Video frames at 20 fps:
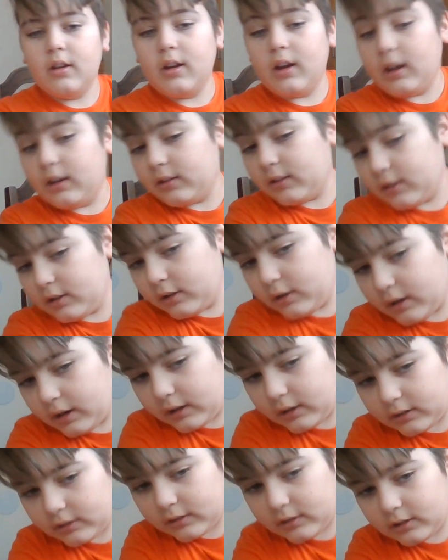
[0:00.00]
as you
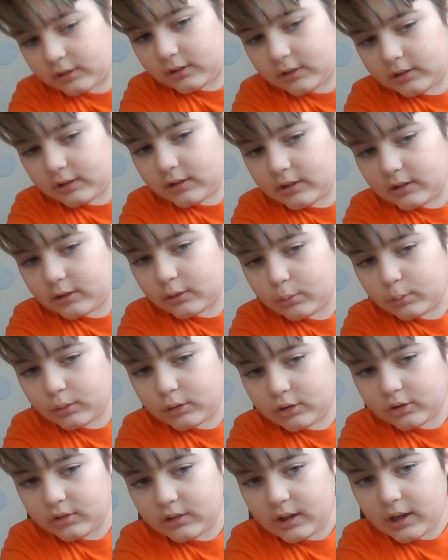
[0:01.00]
guys can see, the
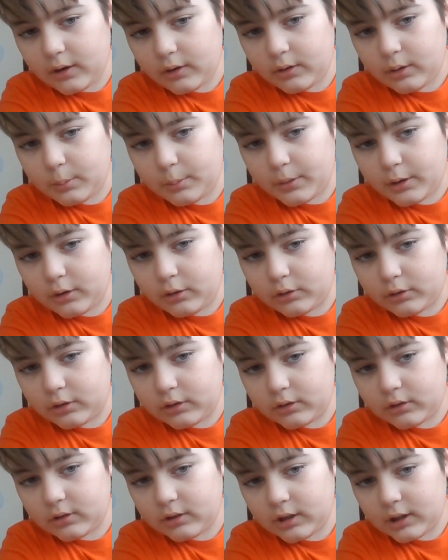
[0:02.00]
switch is now in the middle
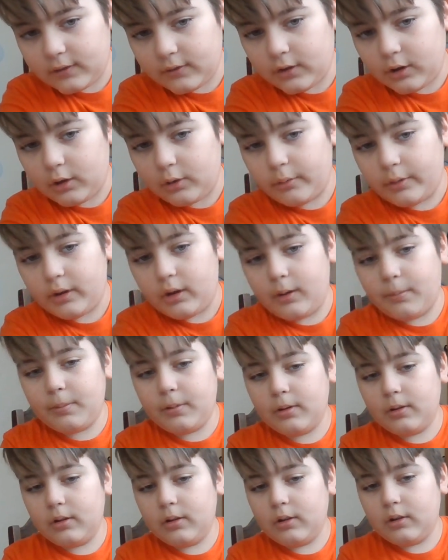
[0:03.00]
instead of all the way up.
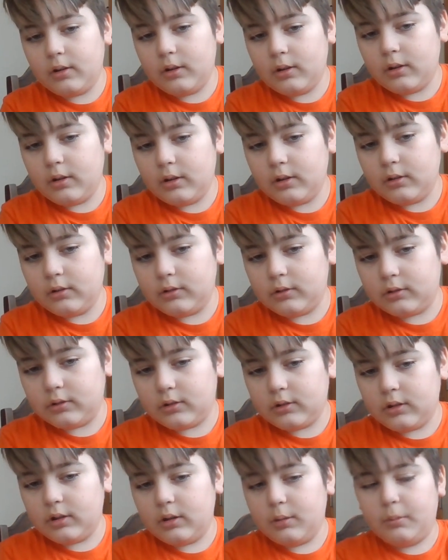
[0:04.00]
So
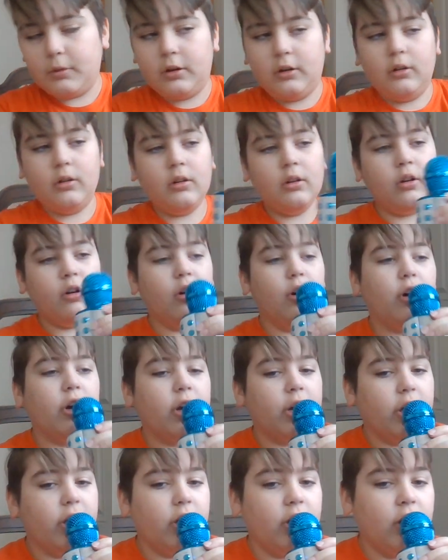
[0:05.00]
it's in the middle.
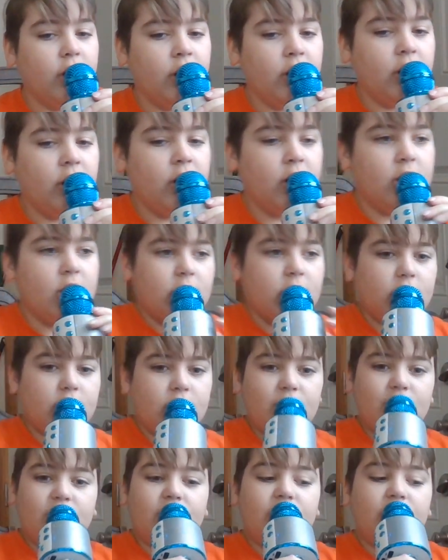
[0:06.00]
Okay.
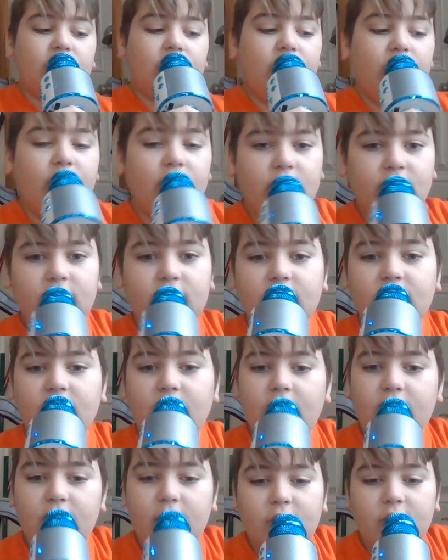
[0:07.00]
So this is how it
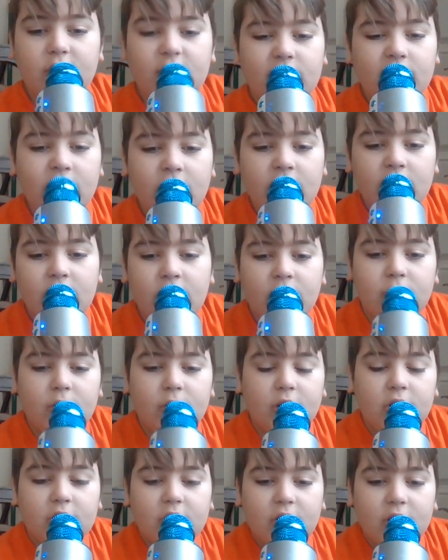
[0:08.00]
sounds
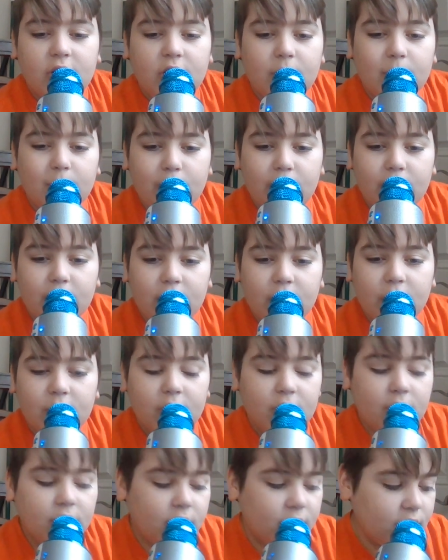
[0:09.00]
when it's in the
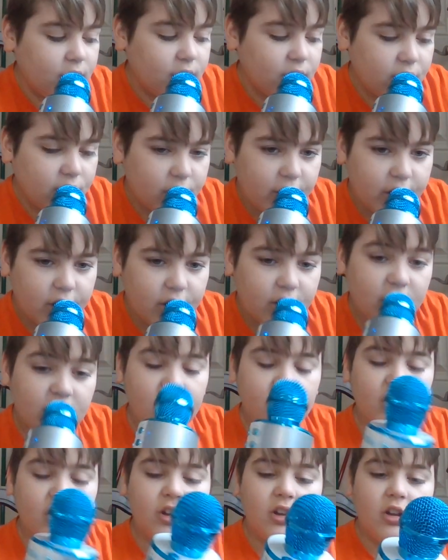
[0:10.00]
middle. So
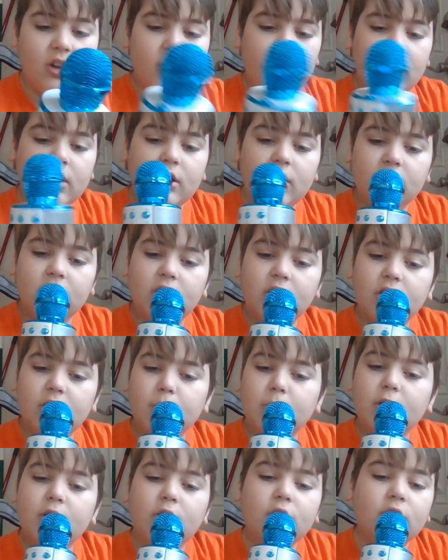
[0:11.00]
yeah, in
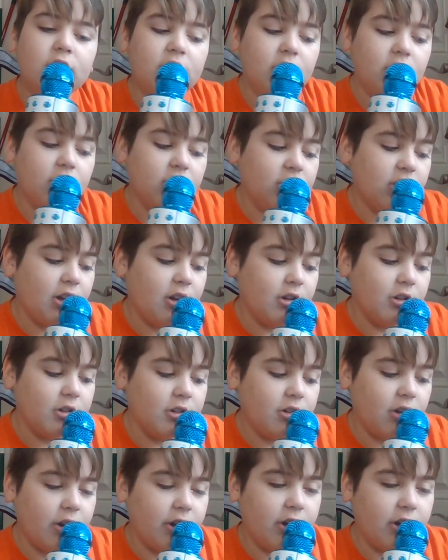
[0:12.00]
the middle still
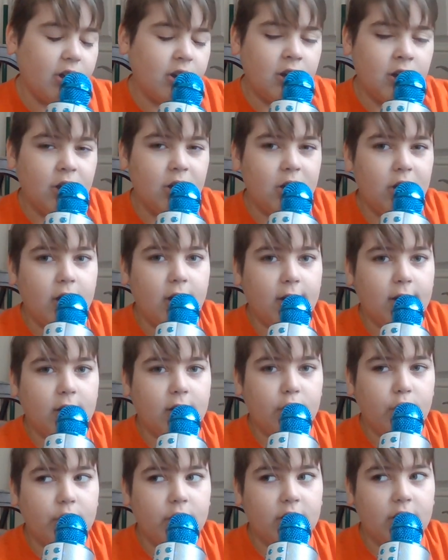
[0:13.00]
sounds like
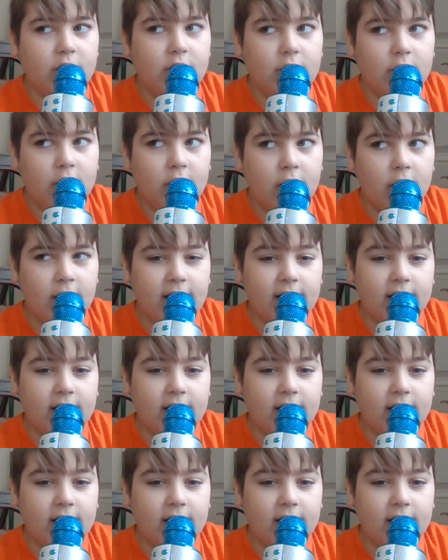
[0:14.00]
echoey.